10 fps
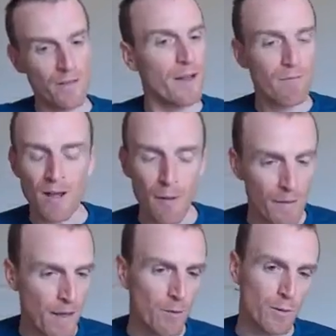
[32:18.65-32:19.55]
and then
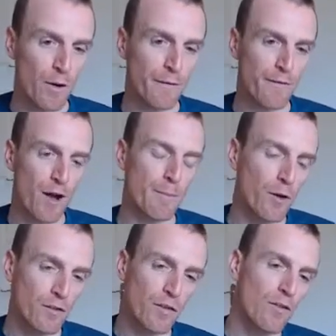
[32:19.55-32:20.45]
and that would work fine,
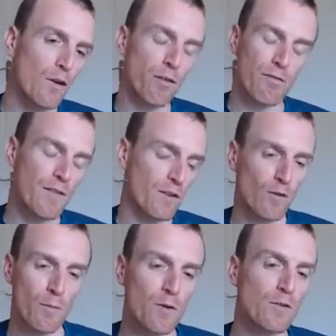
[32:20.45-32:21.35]
because the zone 3 and the
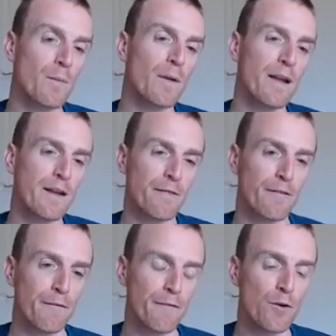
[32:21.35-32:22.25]
stomp use completely
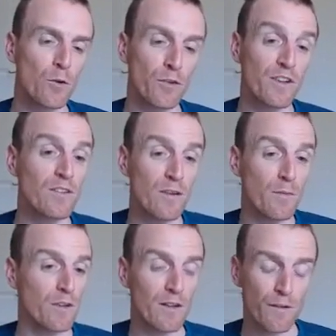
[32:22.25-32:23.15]
different fuel
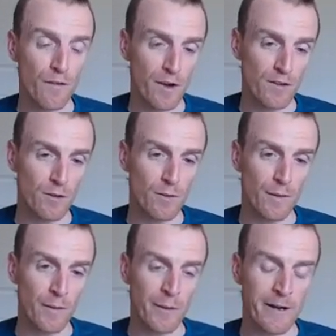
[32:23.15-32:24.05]
systems, and it's fine to do
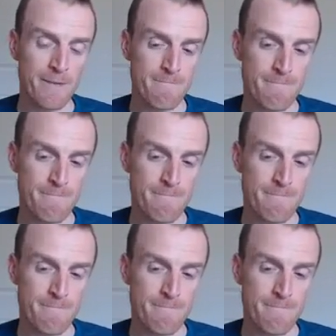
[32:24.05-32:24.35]
them that way.